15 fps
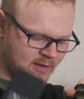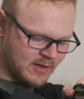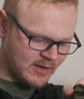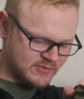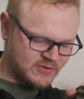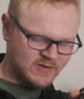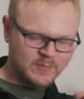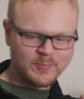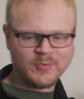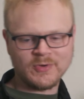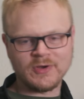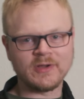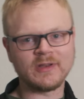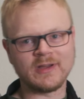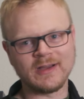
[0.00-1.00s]
I just
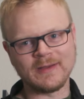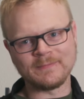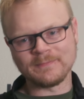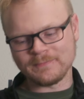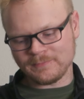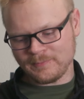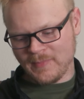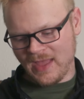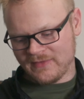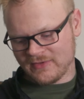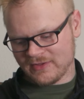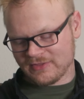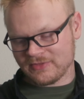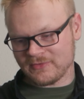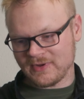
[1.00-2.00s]
put um,
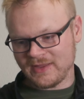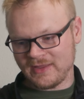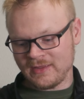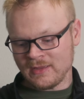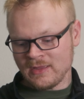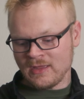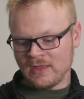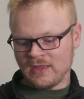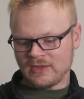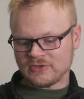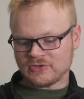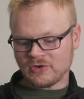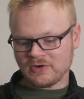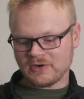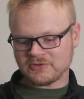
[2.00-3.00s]
Mavic 3
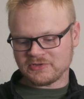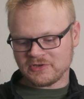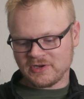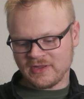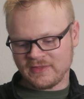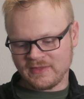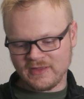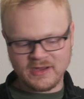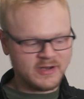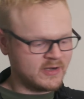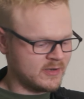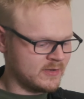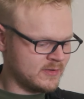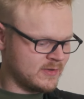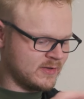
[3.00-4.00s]
charger in there.
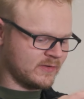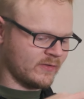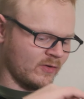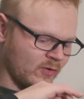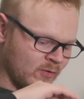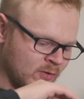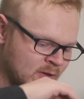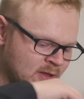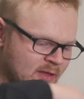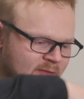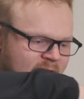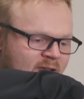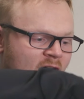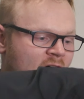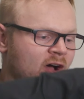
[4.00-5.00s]
So
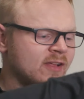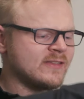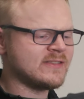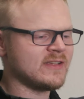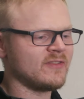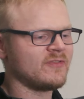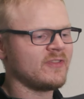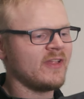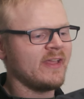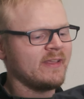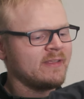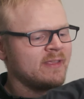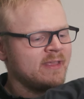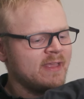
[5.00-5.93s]
tons of like